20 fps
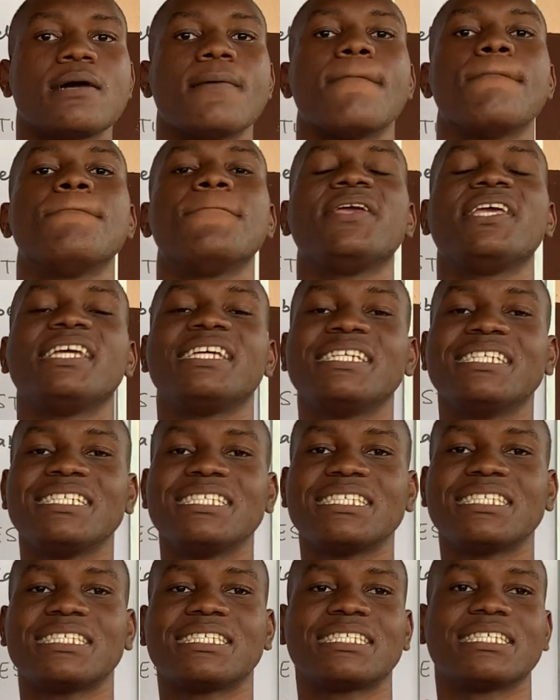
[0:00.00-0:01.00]

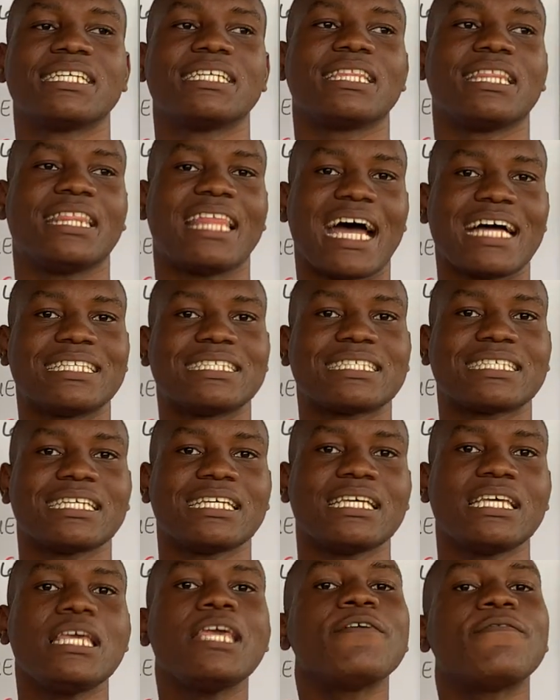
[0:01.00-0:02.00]
means that
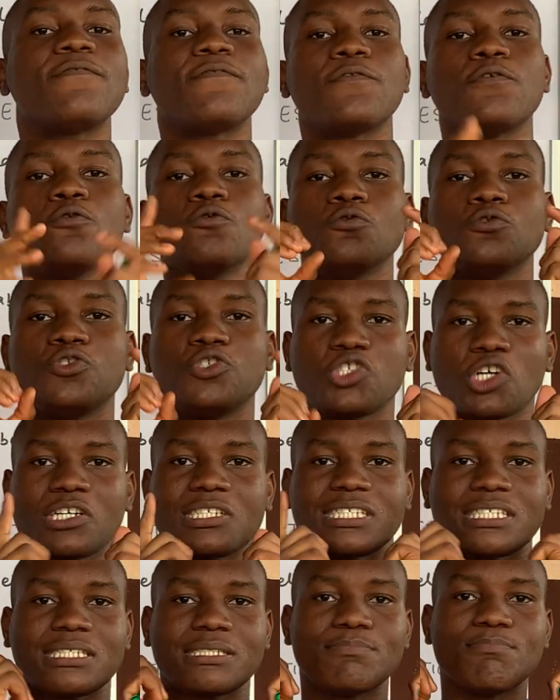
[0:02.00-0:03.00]
if you
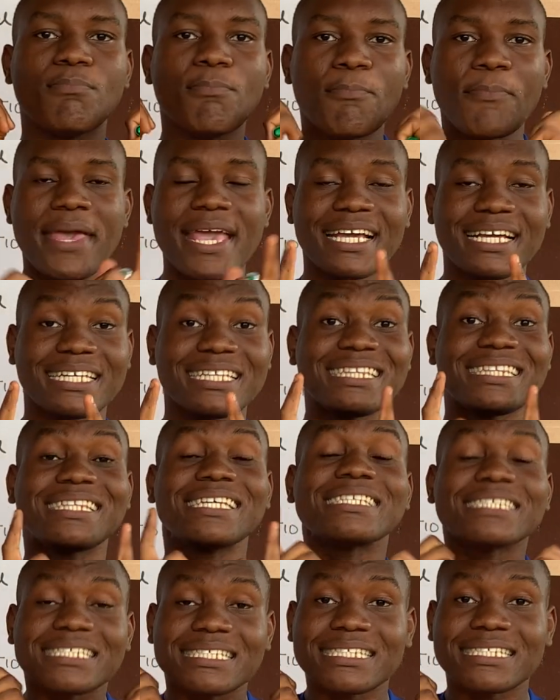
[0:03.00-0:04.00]
just make
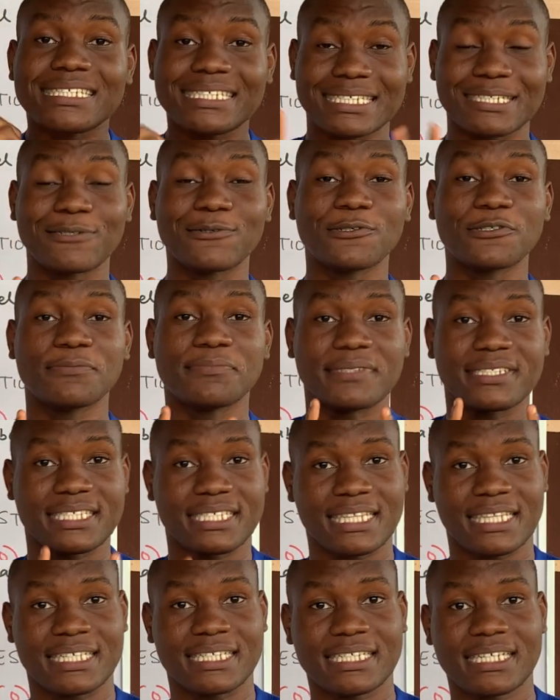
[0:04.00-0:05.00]
this single
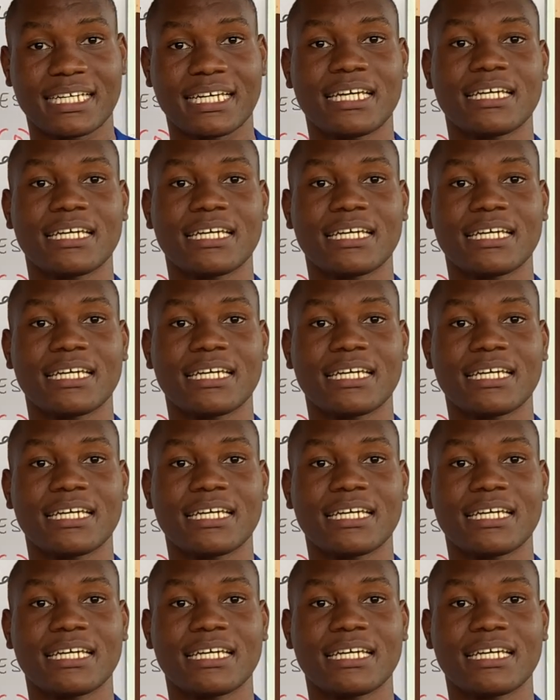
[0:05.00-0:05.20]
mistake,